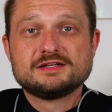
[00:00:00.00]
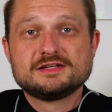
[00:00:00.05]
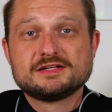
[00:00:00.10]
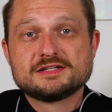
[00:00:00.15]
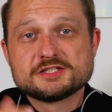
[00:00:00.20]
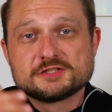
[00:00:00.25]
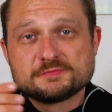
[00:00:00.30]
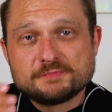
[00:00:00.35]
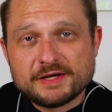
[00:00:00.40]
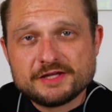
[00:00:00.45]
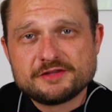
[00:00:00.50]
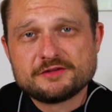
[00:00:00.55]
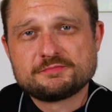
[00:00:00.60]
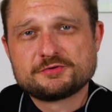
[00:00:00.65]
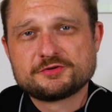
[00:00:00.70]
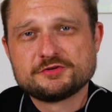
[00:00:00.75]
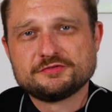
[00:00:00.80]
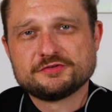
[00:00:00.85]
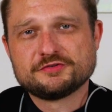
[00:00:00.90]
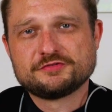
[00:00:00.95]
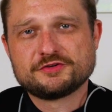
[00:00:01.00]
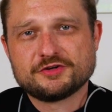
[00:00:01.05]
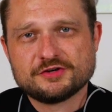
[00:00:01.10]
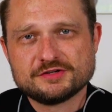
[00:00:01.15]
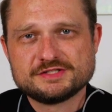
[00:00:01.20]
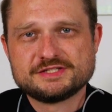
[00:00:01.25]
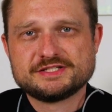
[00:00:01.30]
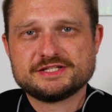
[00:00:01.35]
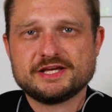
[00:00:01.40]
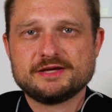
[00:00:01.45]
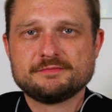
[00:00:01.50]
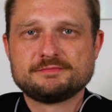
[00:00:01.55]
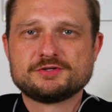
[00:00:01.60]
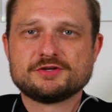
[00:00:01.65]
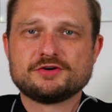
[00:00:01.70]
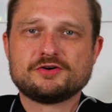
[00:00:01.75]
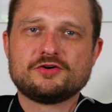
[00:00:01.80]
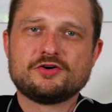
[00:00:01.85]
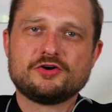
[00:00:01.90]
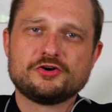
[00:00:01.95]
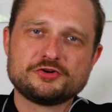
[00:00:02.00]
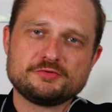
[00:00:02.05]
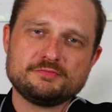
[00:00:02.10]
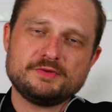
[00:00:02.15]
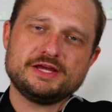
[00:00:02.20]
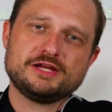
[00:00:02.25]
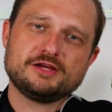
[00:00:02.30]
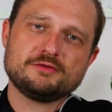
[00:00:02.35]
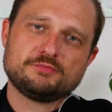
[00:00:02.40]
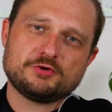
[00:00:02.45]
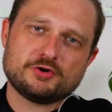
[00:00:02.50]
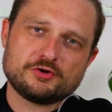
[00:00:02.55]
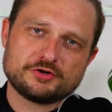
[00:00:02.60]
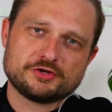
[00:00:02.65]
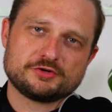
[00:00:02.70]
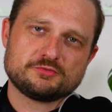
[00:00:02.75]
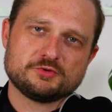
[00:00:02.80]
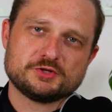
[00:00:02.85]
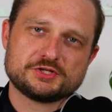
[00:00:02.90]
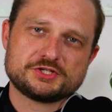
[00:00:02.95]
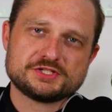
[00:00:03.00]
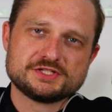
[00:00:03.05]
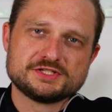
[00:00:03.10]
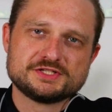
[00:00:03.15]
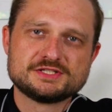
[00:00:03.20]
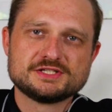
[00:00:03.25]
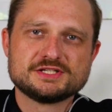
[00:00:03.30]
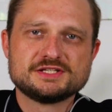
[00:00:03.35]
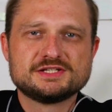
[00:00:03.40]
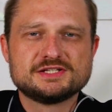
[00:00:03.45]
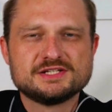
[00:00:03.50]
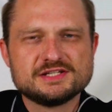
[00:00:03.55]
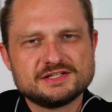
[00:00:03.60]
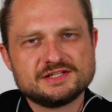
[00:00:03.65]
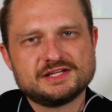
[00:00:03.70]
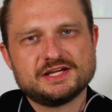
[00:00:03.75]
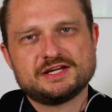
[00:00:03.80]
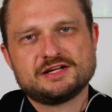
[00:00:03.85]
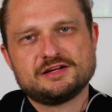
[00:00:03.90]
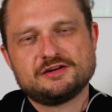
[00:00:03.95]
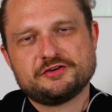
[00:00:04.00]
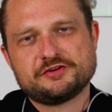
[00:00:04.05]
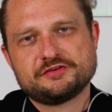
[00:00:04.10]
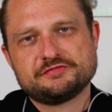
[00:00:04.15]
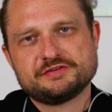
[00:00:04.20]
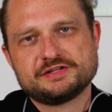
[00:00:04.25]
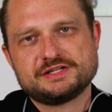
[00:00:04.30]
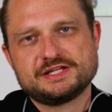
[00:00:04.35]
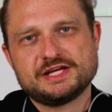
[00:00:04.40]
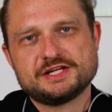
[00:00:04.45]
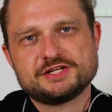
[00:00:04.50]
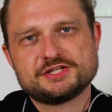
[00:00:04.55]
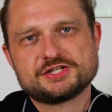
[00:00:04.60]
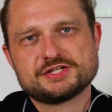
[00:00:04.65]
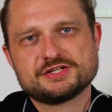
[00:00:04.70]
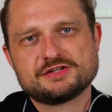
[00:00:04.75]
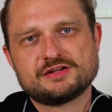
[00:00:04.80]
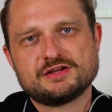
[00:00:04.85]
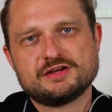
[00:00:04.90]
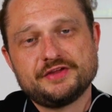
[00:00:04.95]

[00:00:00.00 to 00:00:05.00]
Despite the proof of concept, automatic pocket watches didn't get a lot of attention.